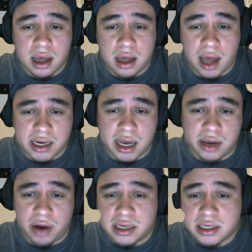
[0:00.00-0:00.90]
I
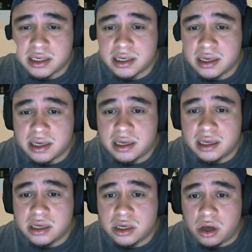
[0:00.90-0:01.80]
digress.
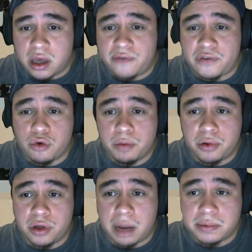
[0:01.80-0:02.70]
If you were
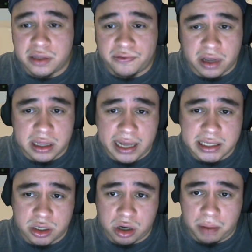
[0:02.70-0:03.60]
pulling up to the front lines
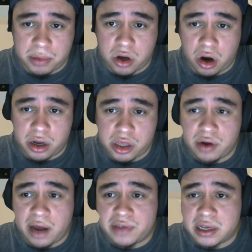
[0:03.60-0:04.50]
in an armored car, you
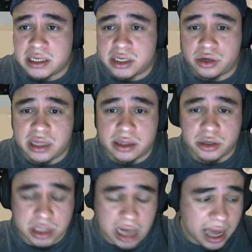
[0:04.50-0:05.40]
would have to consider that
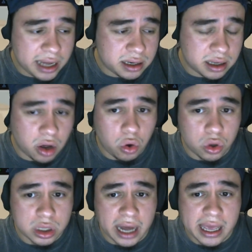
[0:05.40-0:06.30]
there's not a
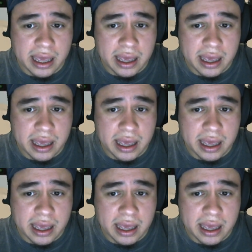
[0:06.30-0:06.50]
whole lot of